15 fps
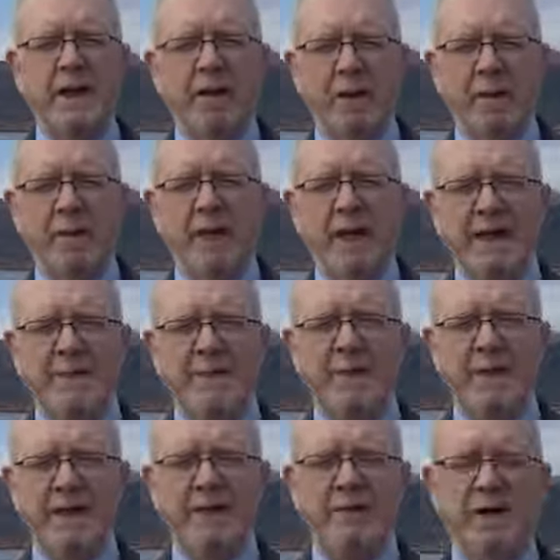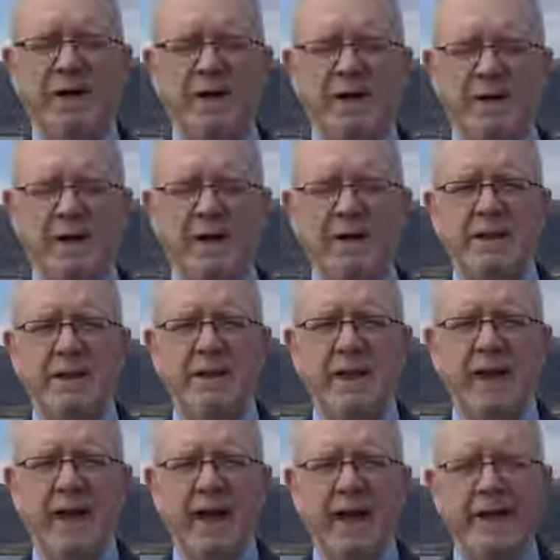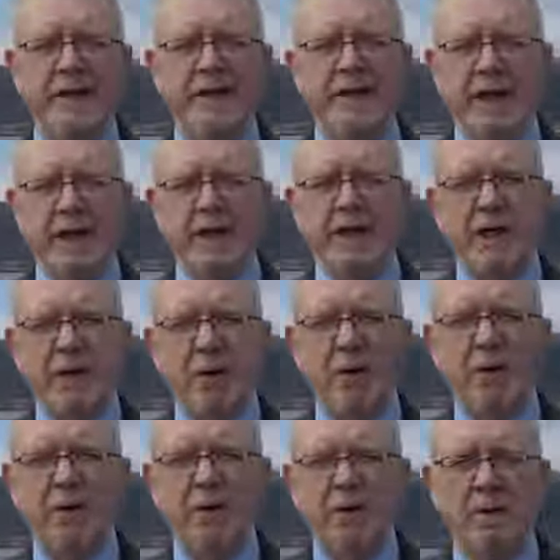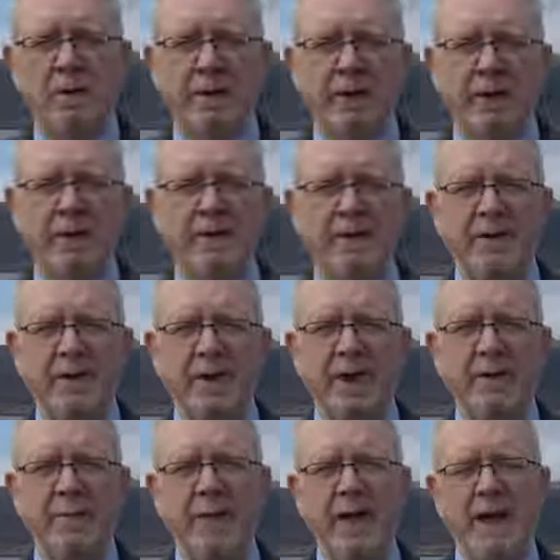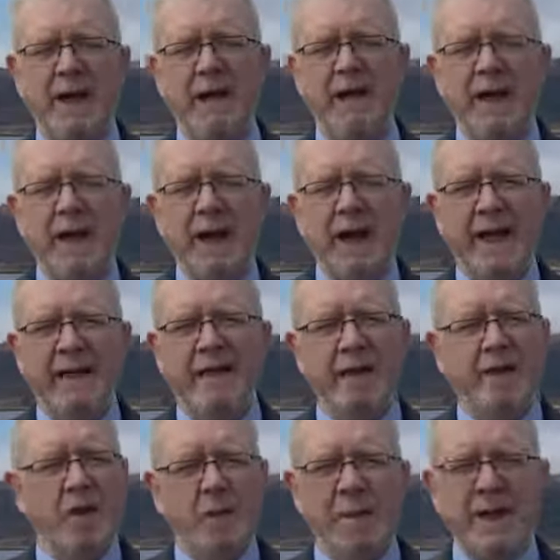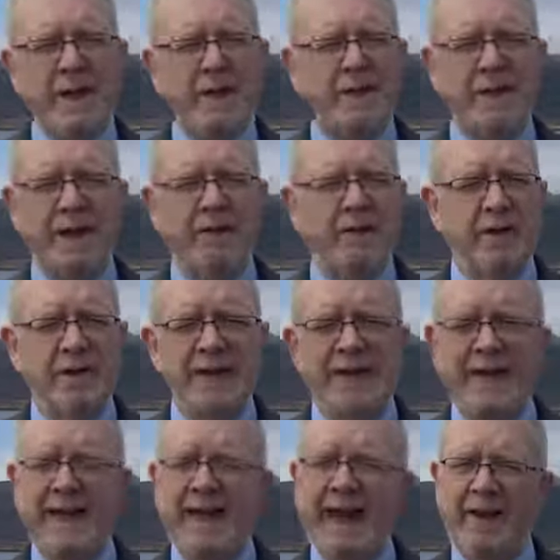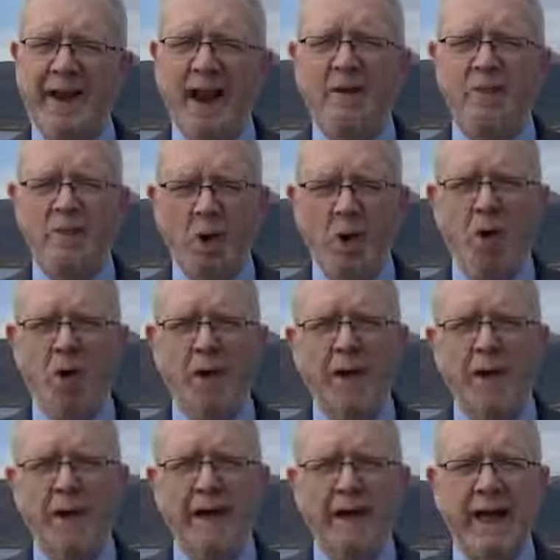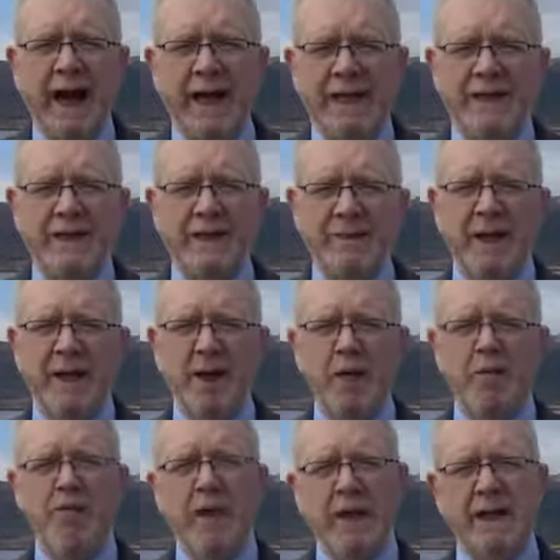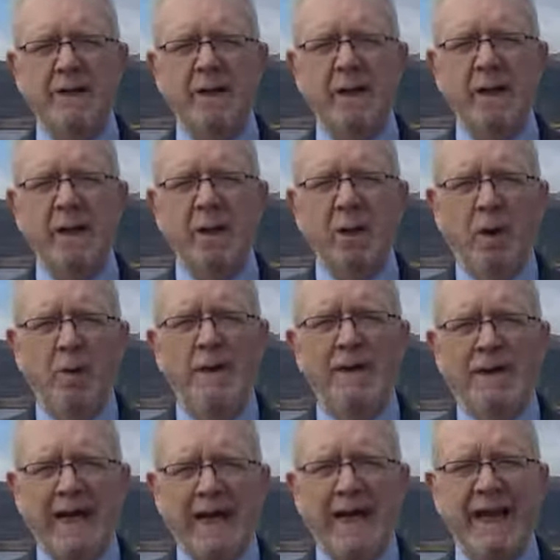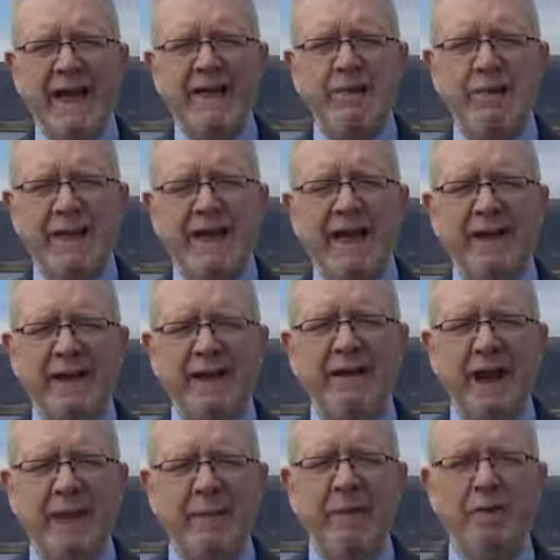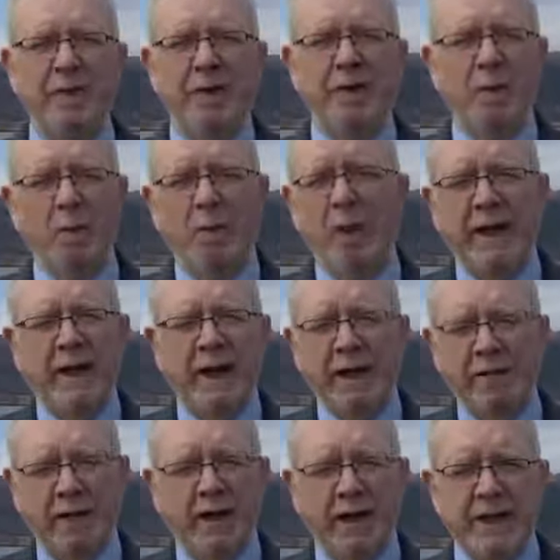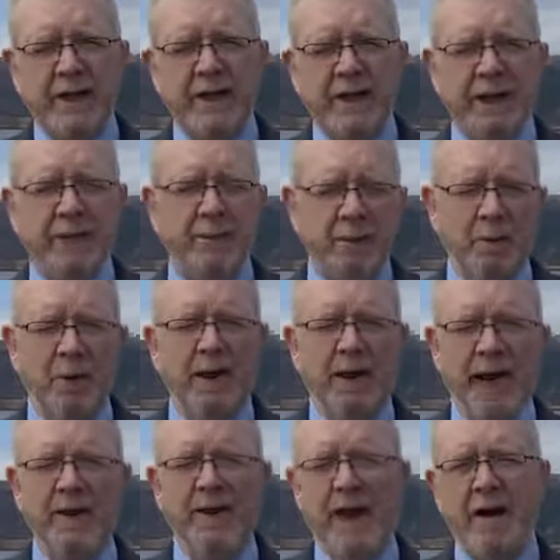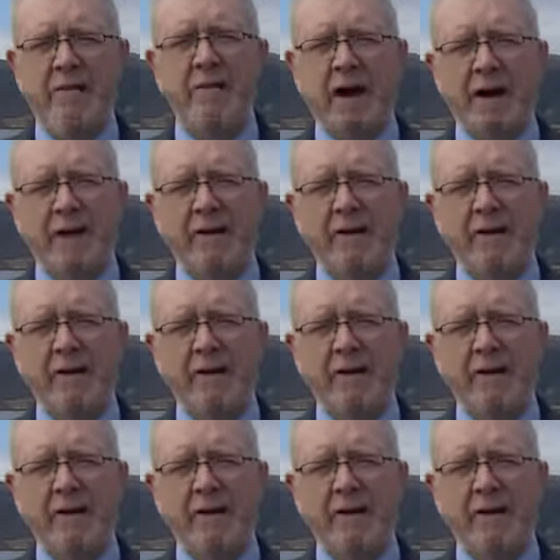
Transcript: complex body of legislation and change it all within a two-year period. It's in nobody's interest to get that wrong. It has to be got right. What we're saying is we need the type of working relationship that will get that right.